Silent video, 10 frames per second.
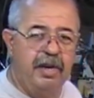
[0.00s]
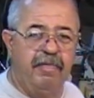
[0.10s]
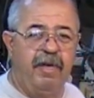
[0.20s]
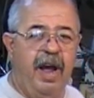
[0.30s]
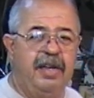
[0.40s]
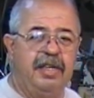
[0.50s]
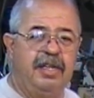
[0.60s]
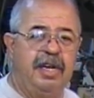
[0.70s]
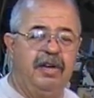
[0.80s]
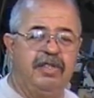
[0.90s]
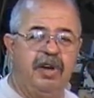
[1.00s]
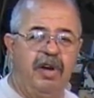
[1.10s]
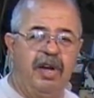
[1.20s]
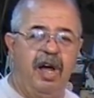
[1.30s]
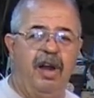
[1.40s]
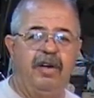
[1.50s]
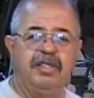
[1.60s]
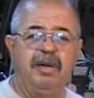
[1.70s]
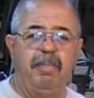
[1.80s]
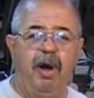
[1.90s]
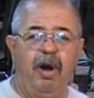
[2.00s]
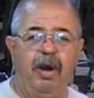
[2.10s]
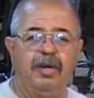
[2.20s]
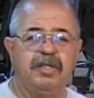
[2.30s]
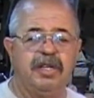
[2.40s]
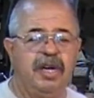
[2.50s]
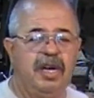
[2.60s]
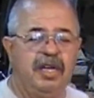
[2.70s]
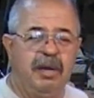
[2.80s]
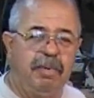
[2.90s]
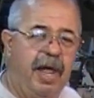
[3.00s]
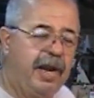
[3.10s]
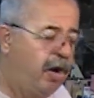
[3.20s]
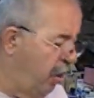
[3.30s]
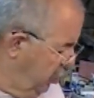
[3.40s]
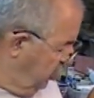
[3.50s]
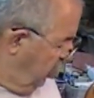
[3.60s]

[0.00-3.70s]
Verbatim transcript: you can find the deals on the cutters, the bars, the Blackhawk